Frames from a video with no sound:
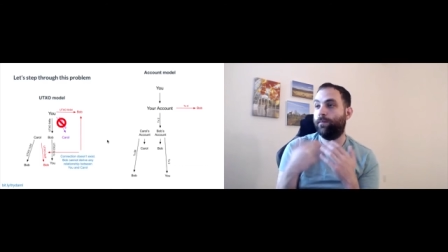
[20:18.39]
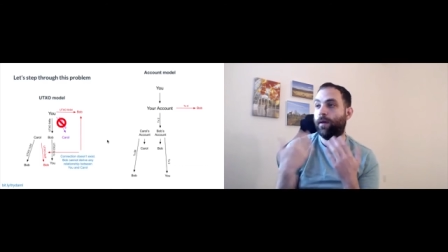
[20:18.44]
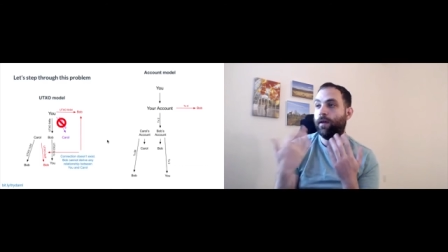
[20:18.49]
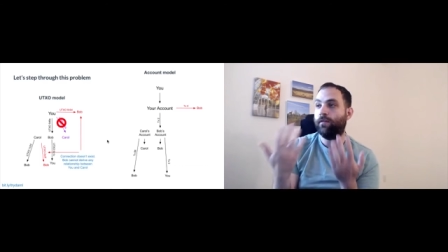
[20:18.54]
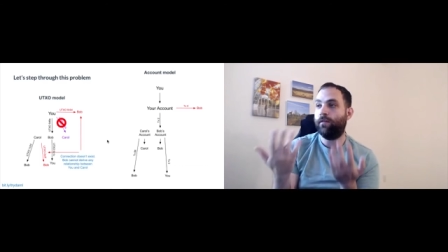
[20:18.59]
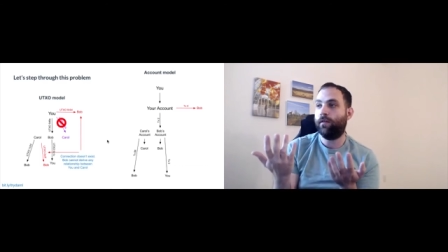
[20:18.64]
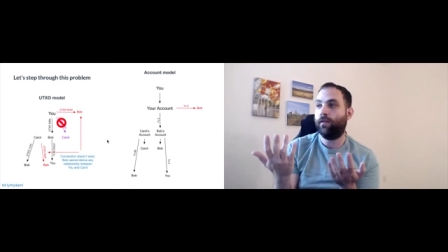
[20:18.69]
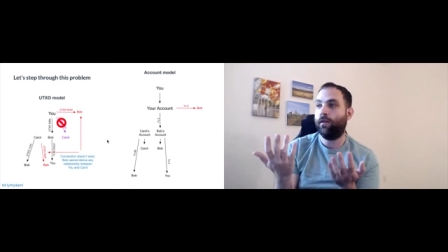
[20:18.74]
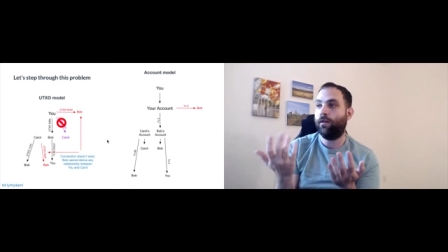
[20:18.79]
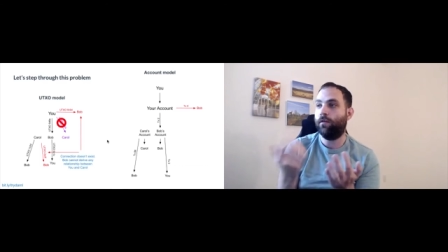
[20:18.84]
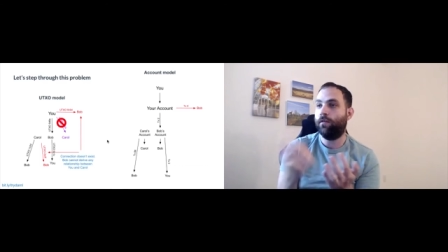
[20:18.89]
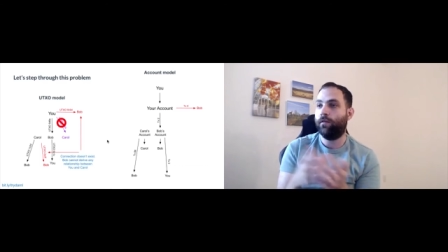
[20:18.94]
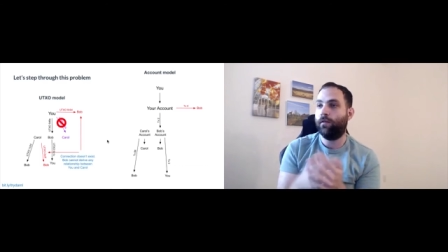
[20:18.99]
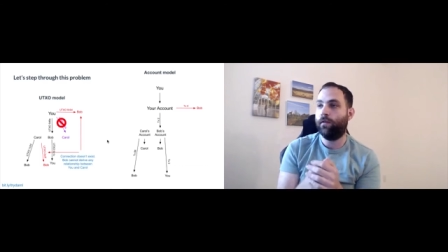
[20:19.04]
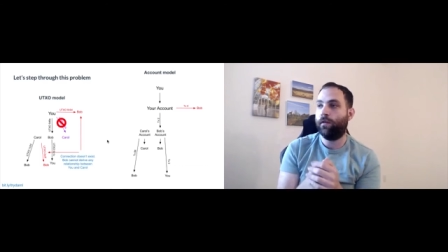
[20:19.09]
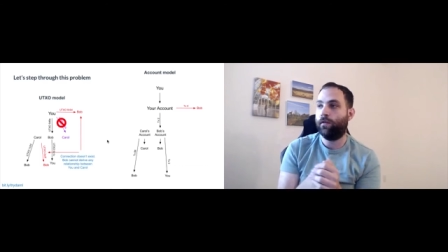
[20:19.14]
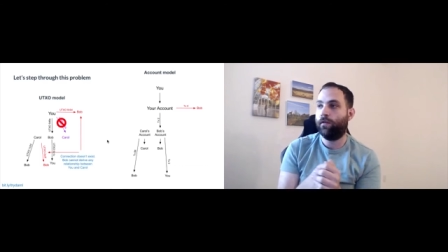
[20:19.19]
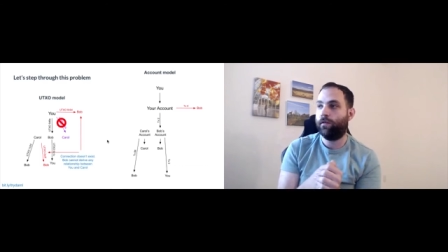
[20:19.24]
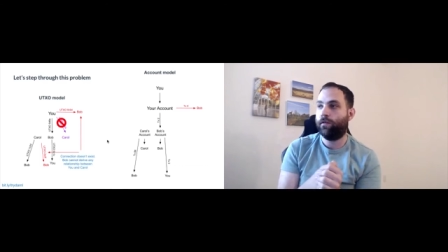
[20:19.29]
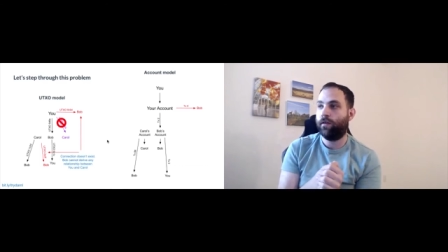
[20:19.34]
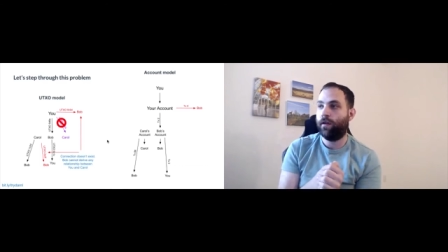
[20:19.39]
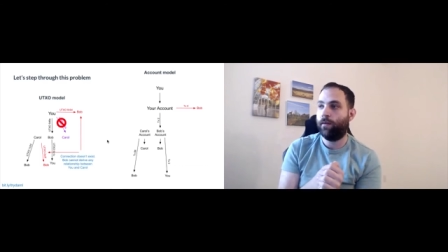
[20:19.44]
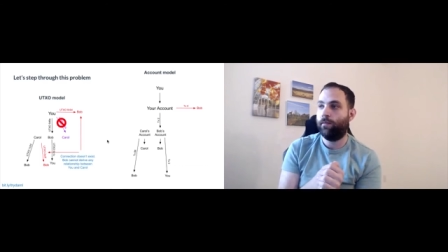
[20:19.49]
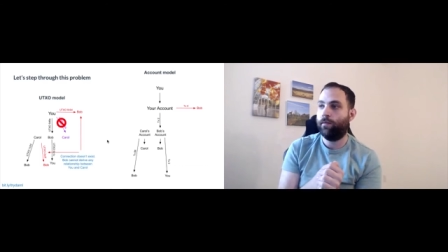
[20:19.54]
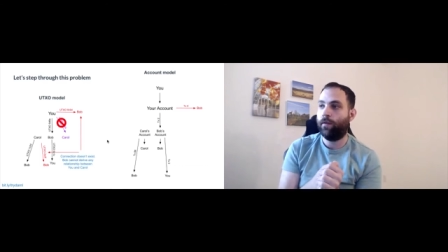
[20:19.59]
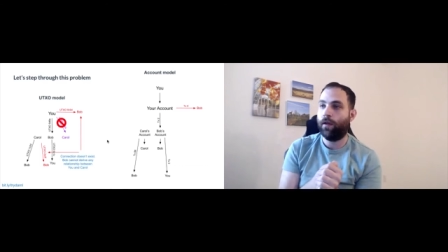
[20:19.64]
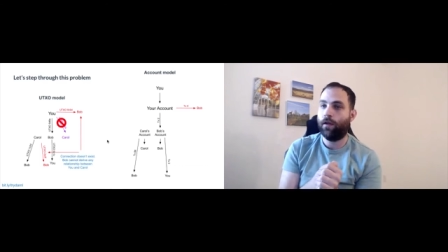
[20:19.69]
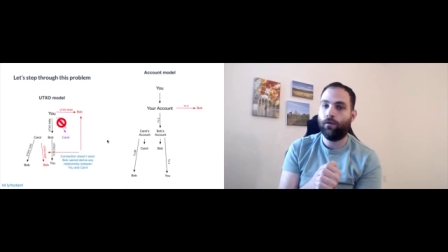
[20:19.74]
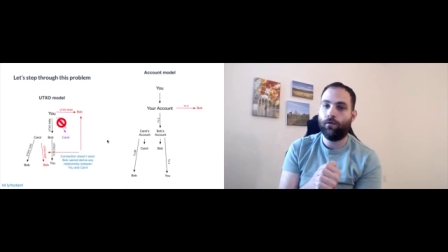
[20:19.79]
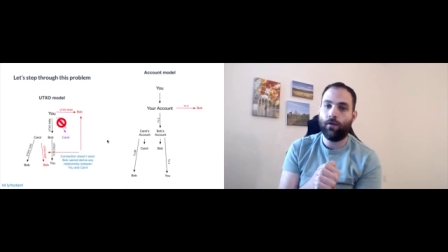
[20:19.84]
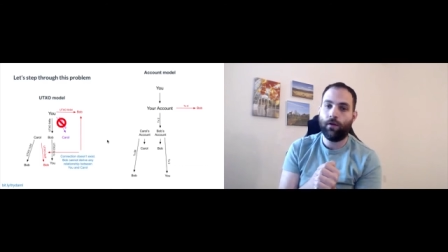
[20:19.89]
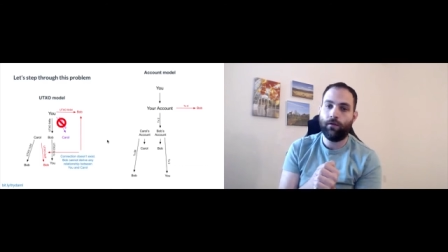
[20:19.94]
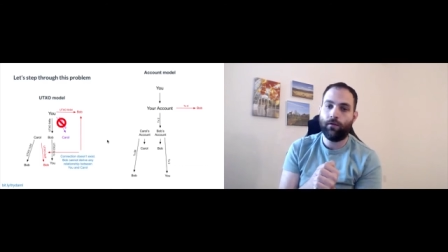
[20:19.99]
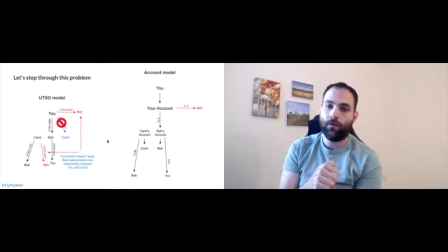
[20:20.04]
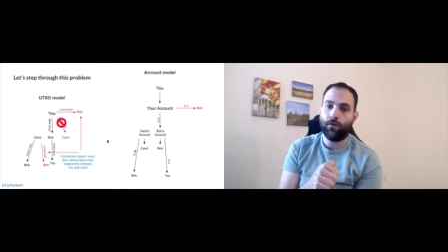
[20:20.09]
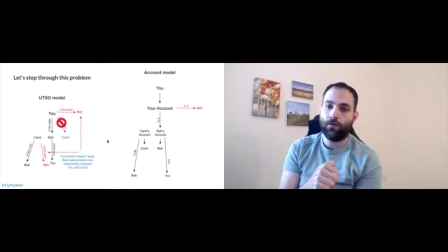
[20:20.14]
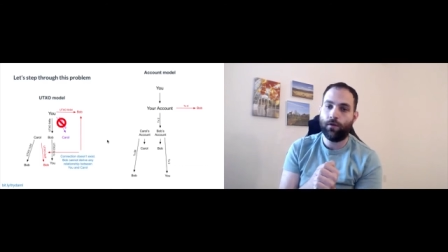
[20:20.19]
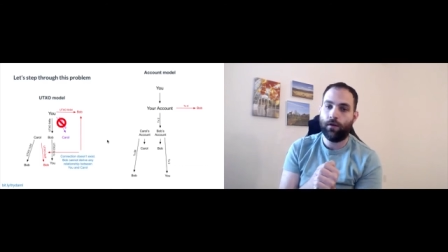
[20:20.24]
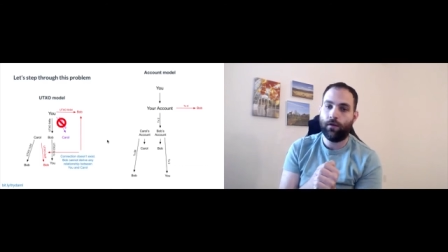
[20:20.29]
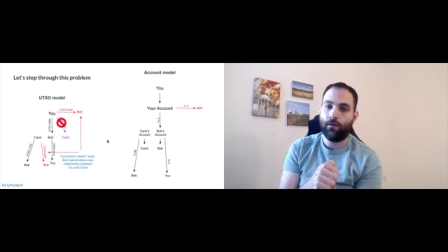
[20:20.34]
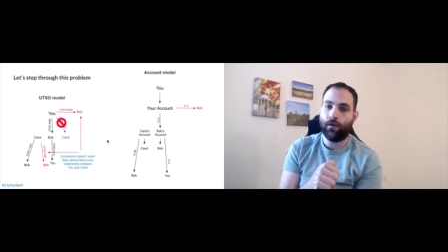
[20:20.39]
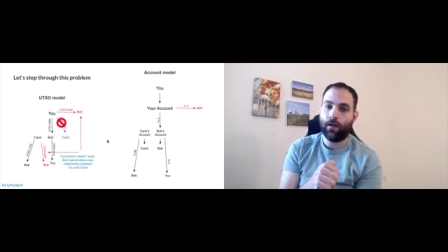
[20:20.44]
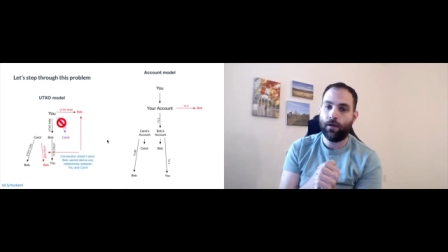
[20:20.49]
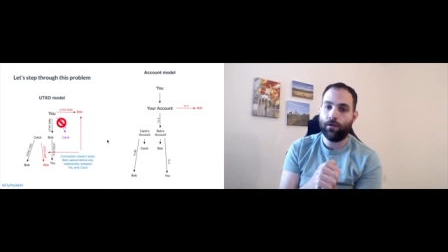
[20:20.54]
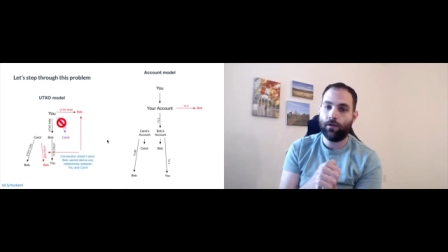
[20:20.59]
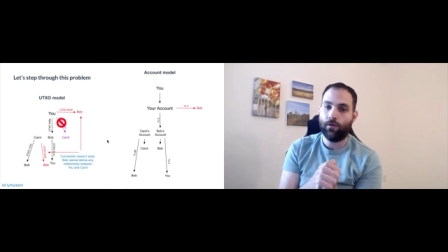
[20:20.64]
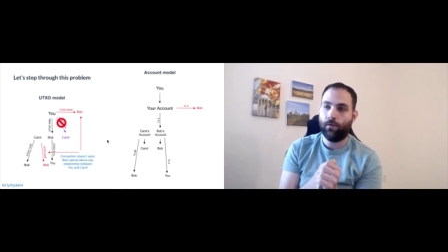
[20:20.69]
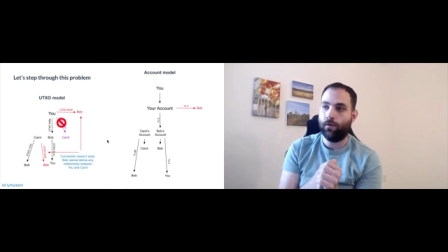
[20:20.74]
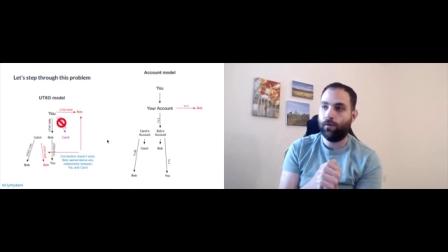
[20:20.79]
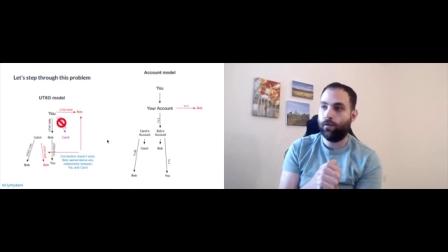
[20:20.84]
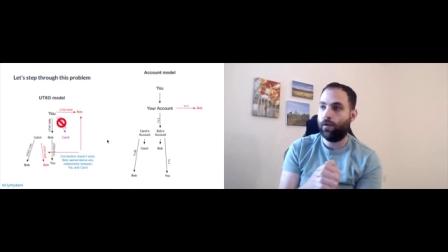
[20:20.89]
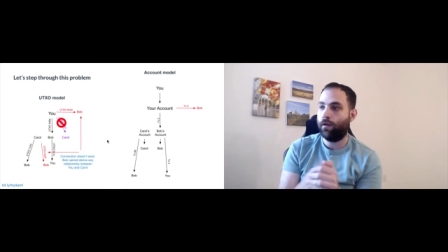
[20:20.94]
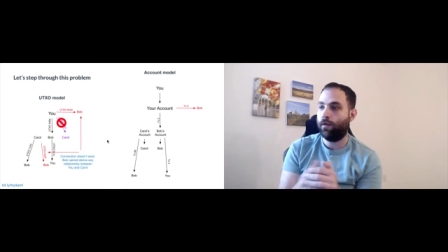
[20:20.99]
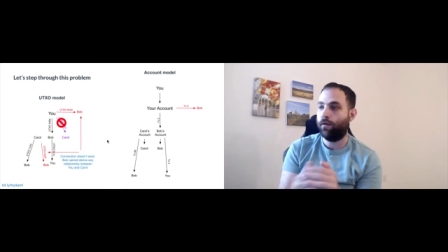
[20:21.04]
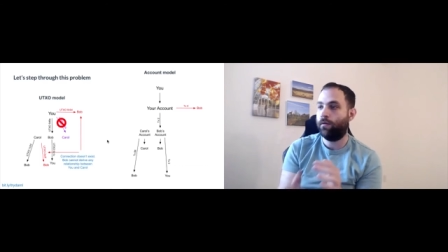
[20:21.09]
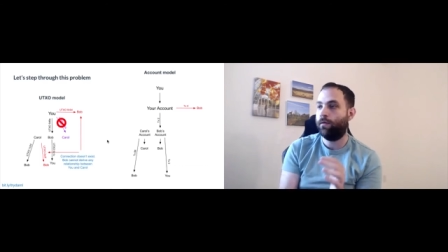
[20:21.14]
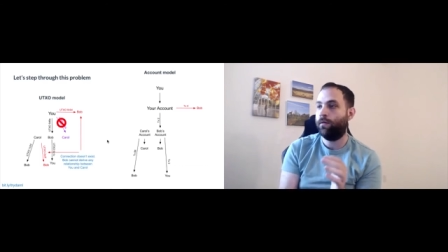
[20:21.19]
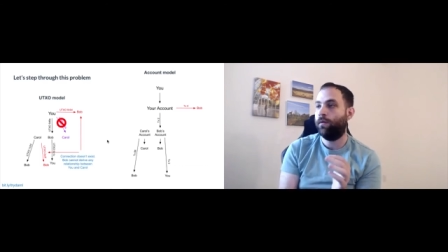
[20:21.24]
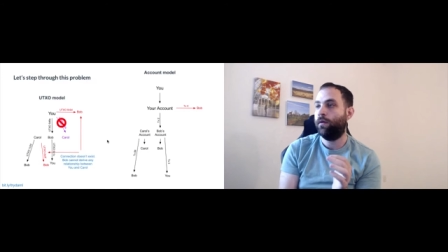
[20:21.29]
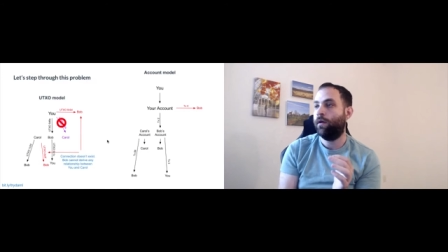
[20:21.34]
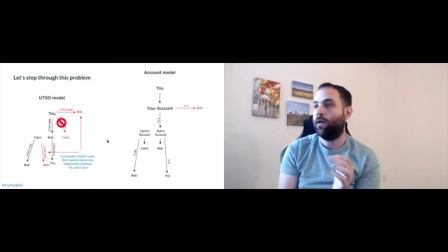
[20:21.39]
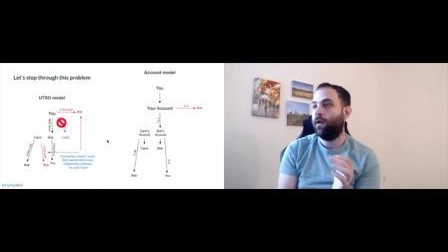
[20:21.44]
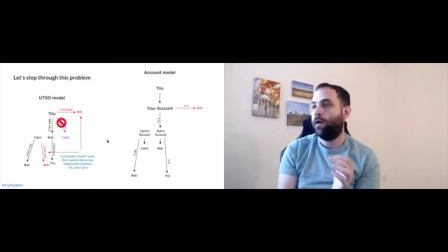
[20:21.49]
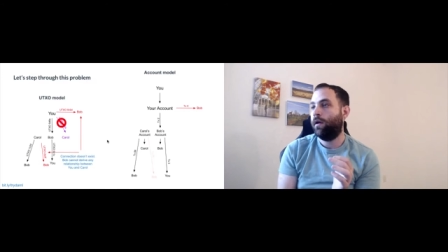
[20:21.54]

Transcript: basically goes and does the same thing, creates a transaction with you